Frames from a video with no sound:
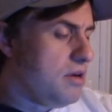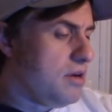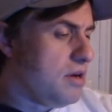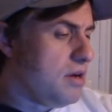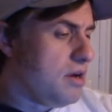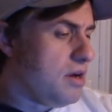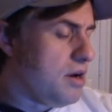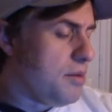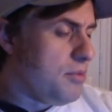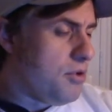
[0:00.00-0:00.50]
Uh,
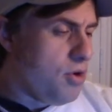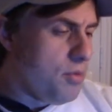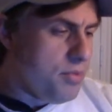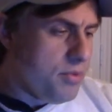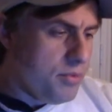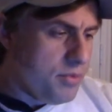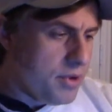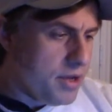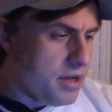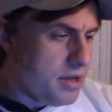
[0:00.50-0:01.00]
I'm
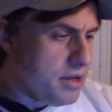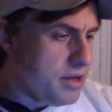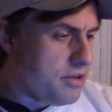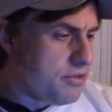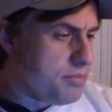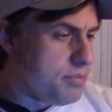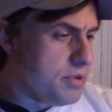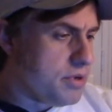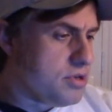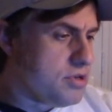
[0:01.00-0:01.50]
hoping we get a
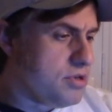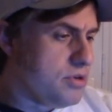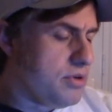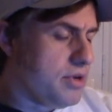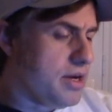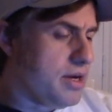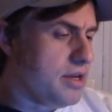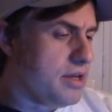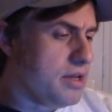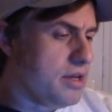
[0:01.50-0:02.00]
nice big
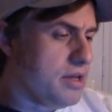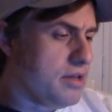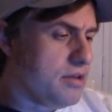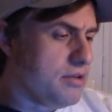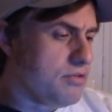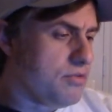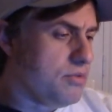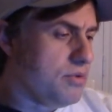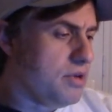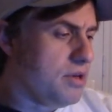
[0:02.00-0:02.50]
shootout again
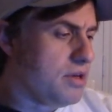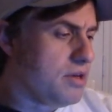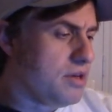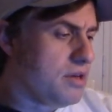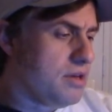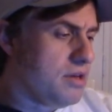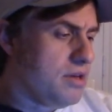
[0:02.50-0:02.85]
this week.